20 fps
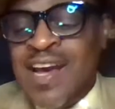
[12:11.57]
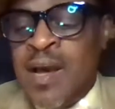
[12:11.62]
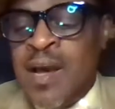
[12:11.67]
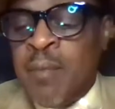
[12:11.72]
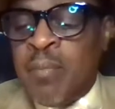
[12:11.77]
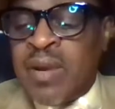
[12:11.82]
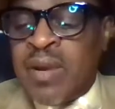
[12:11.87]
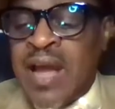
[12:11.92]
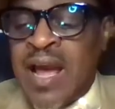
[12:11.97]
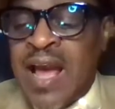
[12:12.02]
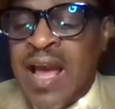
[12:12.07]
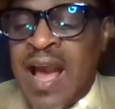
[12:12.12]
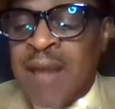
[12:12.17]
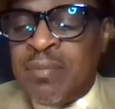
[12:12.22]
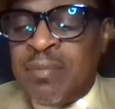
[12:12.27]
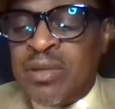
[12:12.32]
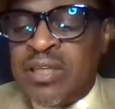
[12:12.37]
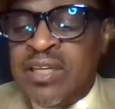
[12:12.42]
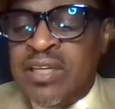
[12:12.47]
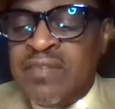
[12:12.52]
but I
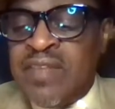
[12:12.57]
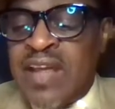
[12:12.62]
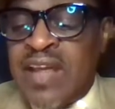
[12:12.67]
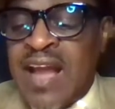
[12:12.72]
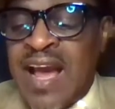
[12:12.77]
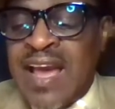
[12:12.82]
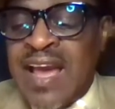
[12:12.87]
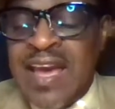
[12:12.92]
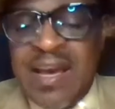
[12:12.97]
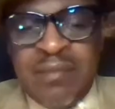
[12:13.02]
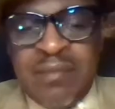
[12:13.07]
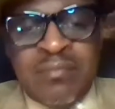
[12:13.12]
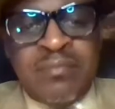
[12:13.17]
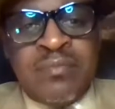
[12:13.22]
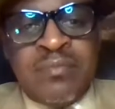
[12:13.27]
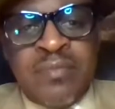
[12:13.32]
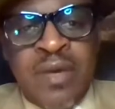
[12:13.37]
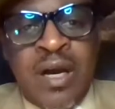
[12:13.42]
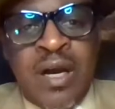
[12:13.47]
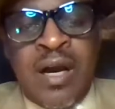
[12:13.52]
believe that I
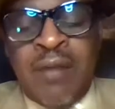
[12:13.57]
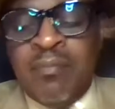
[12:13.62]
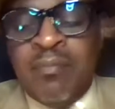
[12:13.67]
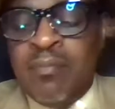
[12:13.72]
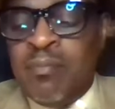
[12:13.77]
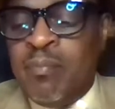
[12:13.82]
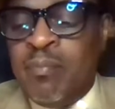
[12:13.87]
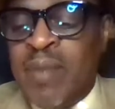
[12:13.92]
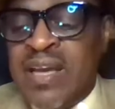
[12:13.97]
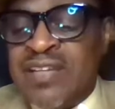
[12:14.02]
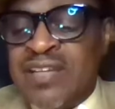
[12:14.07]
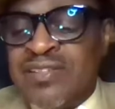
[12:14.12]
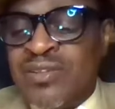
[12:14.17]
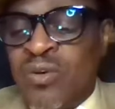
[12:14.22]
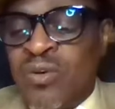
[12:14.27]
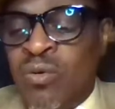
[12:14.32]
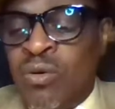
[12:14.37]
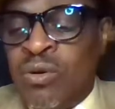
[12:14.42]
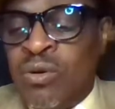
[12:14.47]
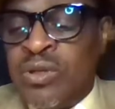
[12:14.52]
am, based
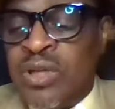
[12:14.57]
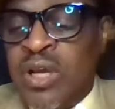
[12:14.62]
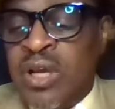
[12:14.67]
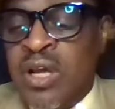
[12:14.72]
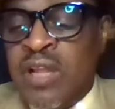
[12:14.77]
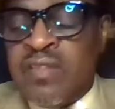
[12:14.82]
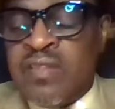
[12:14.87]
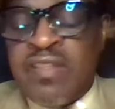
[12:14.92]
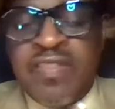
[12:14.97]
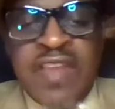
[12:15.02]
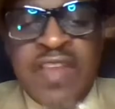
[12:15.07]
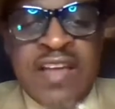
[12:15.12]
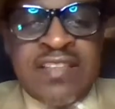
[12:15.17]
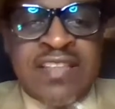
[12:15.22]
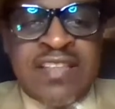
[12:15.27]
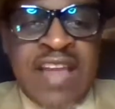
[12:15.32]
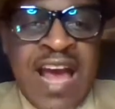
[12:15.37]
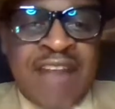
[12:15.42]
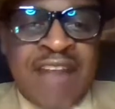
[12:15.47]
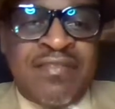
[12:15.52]
on the things
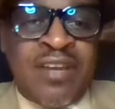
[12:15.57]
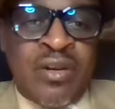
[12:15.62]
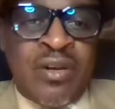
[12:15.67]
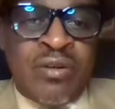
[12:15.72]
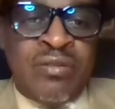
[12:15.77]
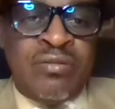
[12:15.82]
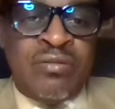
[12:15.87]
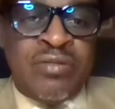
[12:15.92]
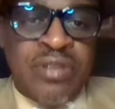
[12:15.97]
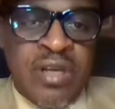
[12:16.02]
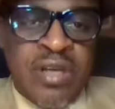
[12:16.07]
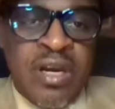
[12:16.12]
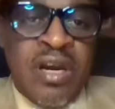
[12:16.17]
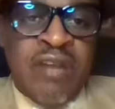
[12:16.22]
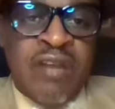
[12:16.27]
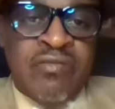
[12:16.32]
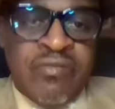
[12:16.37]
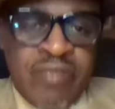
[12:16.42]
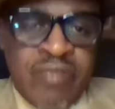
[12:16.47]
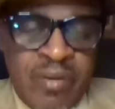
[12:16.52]
that I've learned
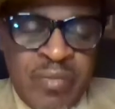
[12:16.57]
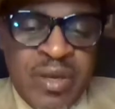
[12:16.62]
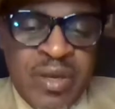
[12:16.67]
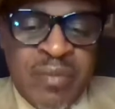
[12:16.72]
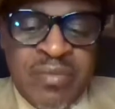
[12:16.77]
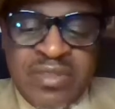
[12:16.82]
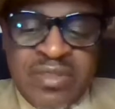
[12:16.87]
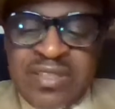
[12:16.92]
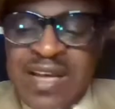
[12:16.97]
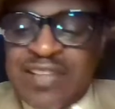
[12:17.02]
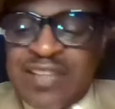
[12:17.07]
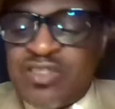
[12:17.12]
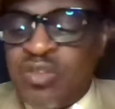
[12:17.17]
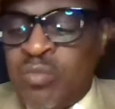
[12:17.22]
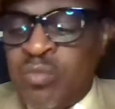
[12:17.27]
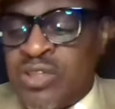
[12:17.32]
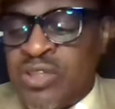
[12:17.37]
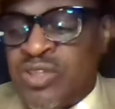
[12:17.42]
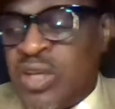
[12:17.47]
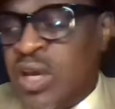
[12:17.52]
from him. It's not so
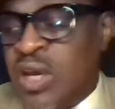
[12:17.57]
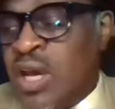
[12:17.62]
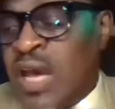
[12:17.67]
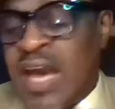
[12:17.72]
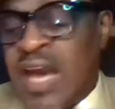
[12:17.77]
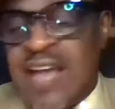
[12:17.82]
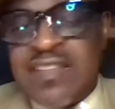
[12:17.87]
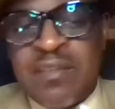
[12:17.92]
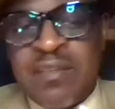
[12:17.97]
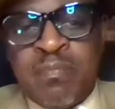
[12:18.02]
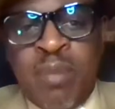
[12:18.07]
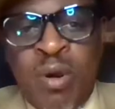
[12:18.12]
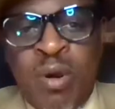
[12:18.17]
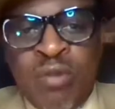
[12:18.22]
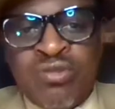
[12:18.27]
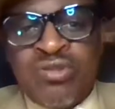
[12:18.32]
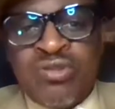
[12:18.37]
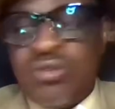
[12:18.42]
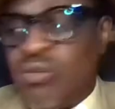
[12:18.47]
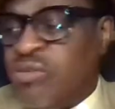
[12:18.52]
much as a
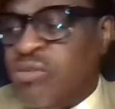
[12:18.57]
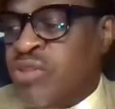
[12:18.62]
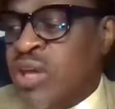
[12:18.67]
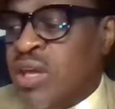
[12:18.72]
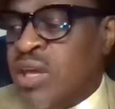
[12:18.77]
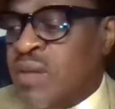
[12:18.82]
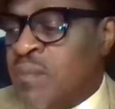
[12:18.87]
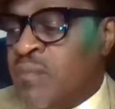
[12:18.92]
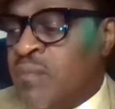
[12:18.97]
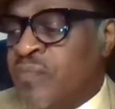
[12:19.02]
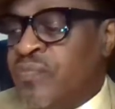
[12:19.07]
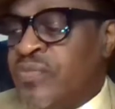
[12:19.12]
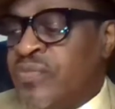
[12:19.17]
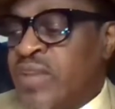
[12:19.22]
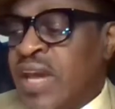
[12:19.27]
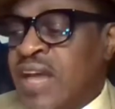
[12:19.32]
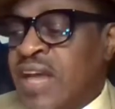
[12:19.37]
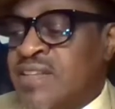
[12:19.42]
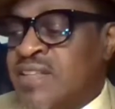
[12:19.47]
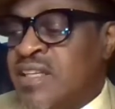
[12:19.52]
personal thing
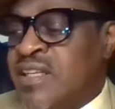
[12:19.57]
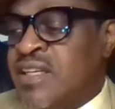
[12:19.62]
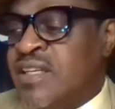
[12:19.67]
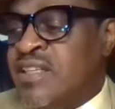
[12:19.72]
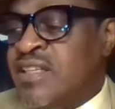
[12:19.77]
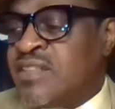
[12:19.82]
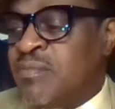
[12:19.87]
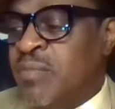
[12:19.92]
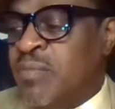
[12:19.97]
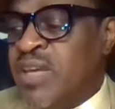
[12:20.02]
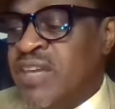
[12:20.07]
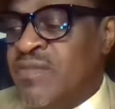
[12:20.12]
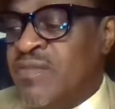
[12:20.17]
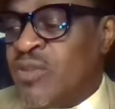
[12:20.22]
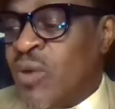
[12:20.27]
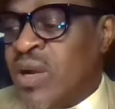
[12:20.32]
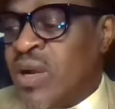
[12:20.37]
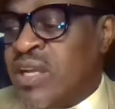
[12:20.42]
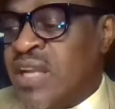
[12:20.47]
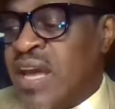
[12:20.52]
as it is, even
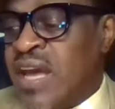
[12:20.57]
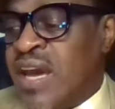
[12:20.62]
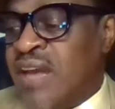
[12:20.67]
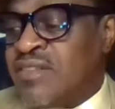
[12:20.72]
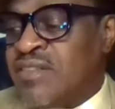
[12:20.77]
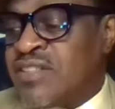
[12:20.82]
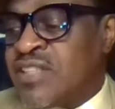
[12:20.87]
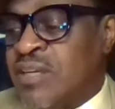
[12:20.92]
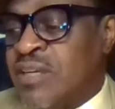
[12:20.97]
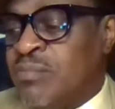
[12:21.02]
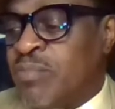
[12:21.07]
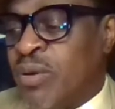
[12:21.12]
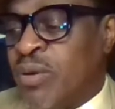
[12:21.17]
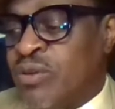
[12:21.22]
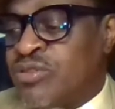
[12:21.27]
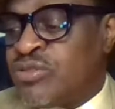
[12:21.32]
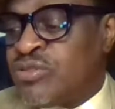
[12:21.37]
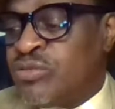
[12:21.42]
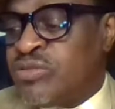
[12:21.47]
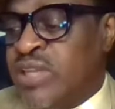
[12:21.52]
though I did have some
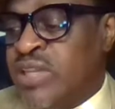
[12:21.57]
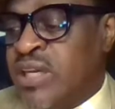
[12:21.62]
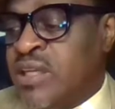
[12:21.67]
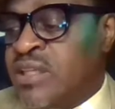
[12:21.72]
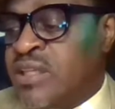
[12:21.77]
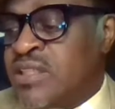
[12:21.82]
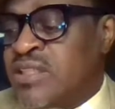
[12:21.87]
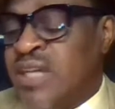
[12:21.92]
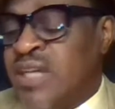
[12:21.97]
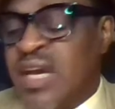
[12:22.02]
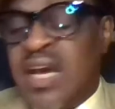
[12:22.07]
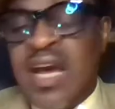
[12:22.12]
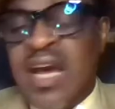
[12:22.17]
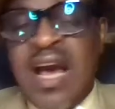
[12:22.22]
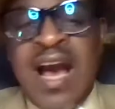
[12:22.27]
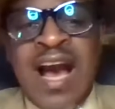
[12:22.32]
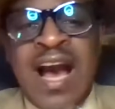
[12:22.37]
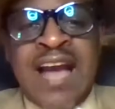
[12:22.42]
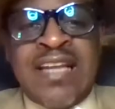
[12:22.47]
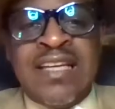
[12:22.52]
personal dealings,
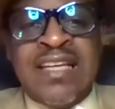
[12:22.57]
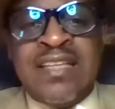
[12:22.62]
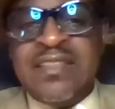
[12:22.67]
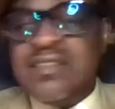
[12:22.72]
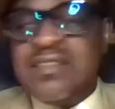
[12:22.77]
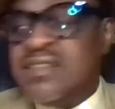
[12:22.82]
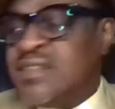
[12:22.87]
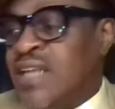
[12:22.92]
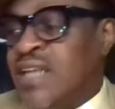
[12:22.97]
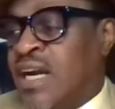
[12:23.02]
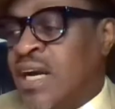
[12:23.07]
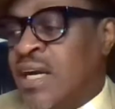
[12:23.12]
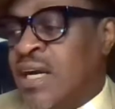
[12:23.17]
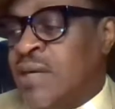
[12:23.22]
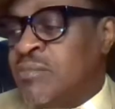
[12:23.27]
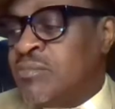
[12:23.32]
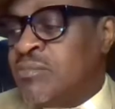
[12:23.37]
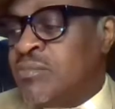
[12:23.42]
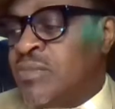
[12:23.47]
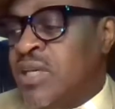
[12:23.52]
I didn't,
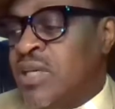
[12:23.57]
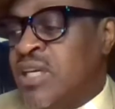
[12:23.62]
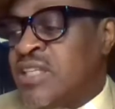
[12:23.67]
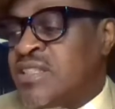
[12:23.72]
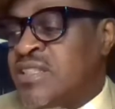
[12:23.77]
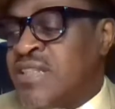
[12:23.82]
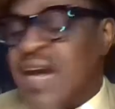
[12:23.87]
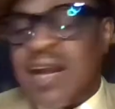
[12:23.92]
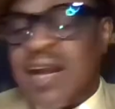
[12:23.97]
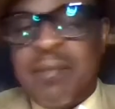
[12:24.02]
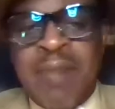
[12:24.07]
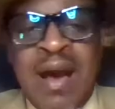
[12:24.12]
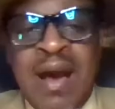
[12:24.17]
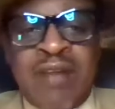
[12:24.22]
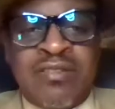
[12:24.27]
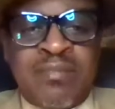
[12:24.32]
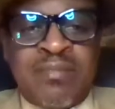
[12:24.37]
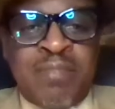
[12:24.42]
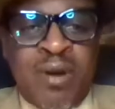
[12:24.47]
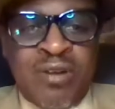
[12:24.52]
it's not
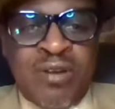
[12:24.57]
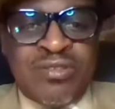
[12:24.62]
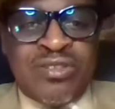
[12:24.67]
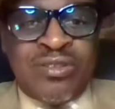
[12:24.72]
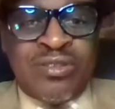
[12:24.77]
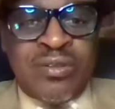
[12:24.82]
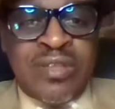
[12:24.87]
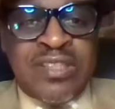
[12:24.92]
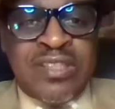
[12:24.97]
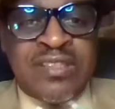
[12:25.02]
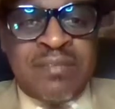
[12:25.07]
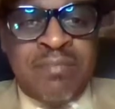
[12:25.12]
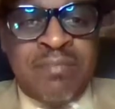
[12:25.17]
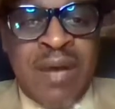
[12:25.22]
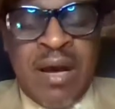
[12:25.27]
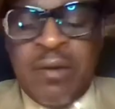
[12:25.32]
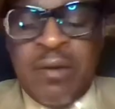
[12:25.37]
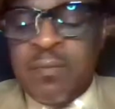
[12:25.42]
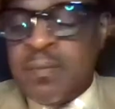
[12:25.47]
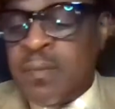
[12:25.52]
about the personal, it's
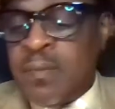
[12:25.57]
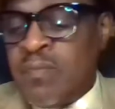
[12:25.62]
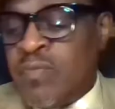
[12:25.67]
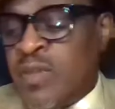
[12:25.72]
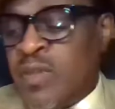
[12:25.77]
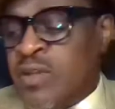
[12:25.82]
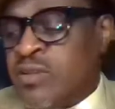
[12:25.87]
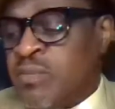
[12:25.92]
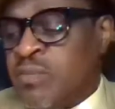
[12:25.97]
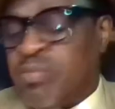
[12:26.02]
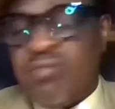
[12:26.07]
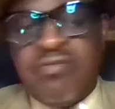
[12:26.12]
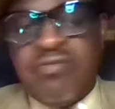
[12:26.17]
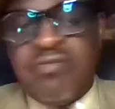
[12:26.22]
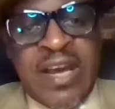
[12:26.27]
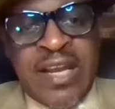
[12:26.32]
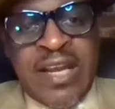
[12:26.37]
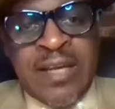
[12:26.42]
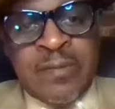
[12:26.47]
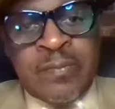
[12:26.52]
about the
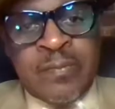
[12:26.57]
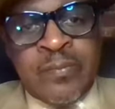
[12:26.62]
prophetic.